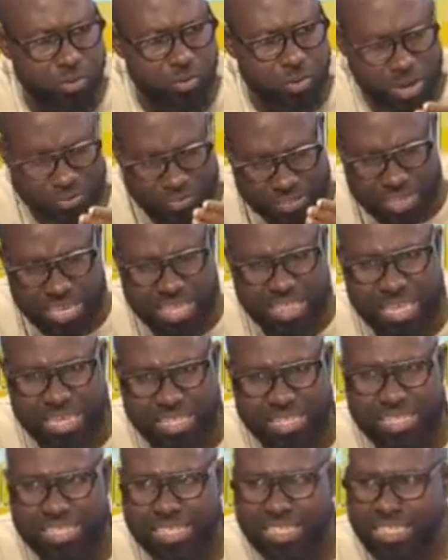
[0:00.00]
We have said
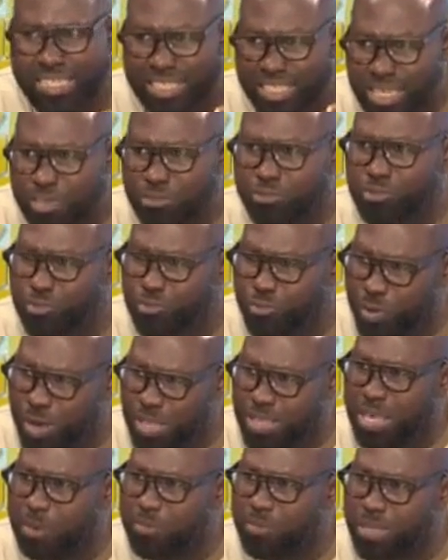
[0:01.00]
that they should
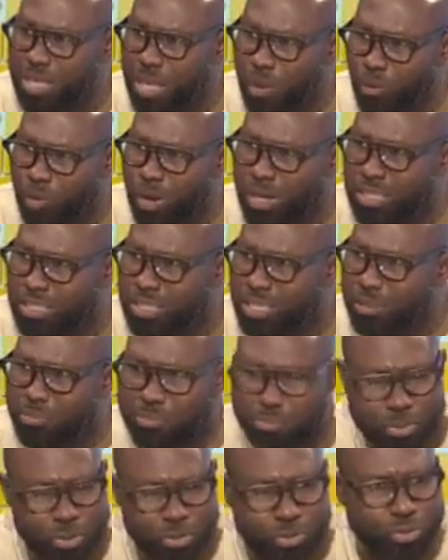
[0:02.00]
rather be the ones
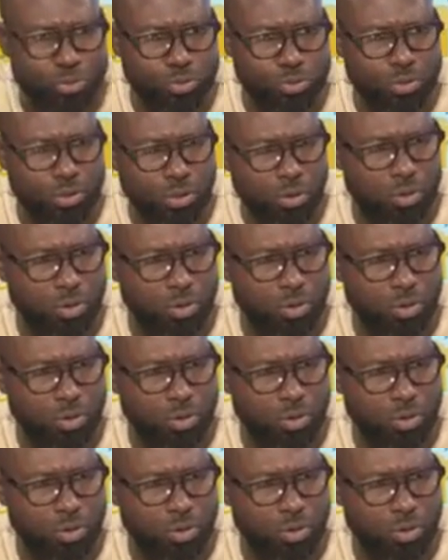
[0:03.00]
being used.